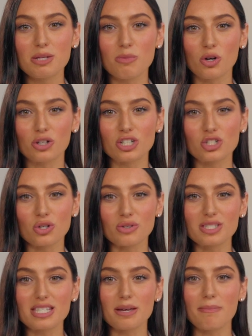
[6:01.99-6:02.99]
mode
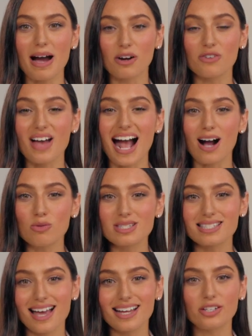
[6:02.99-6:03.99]
controls the amount of
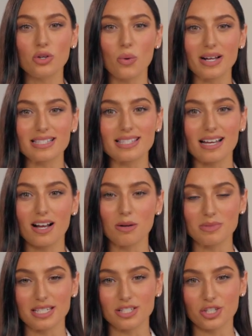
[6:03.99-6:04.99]
outside noise that
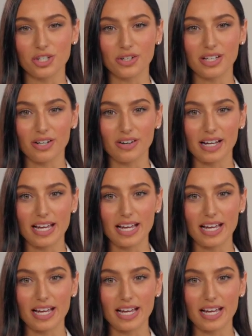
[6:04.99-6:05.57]
comes into your hearing